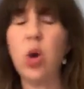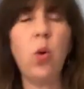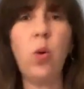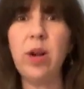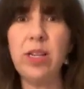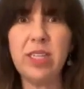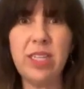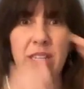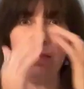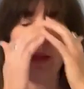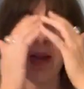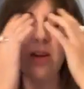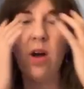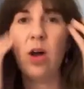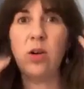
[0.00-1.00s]
I don't want to see
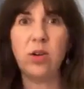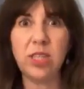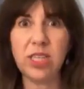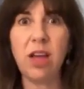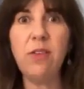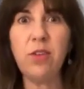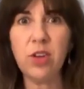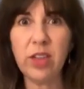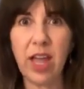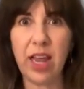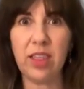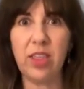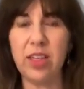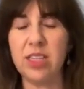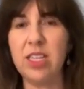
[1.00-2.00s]
my daughter suffer
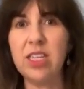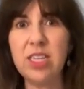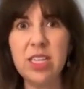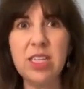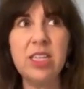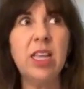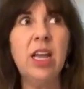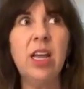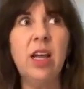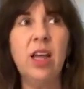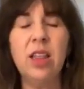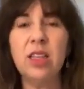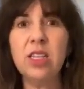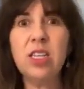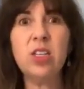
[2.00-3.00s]
like this. This is
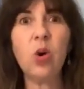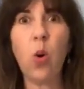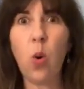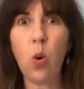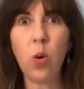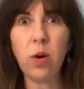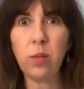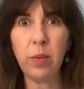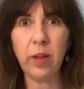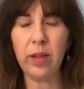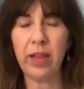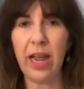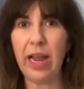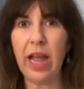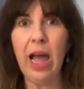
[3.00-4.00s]
this is
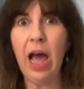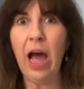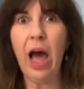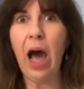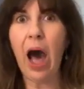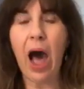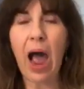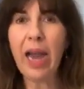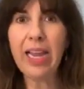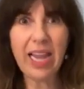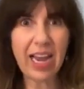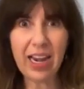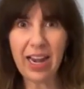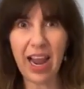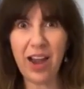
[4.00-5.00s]
horrible. Like I
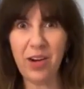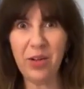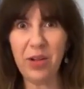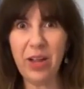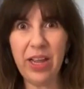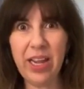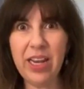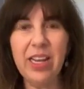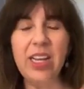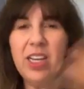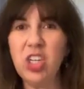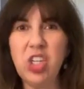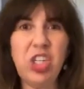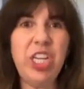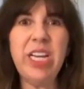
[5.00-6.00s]
can't handle it.
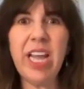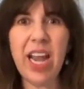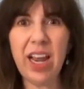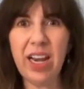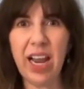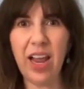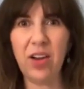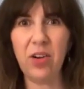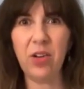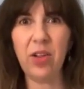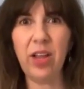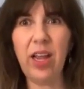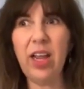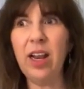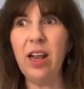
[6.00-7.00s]
She can't
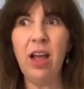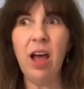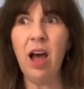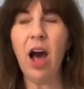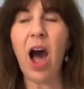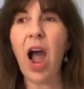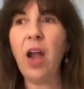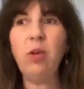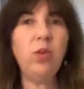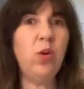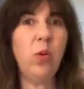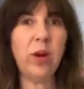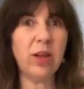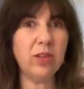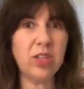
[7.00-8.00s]
handle it. I don't
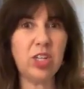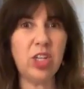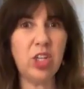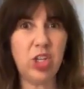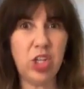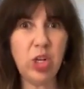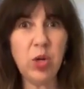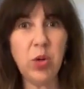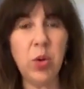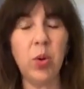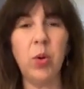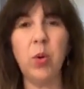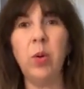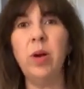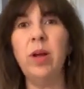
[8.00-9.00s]
know what else to
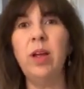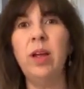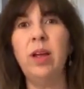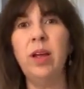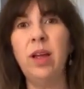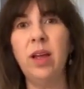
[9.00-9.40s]
do.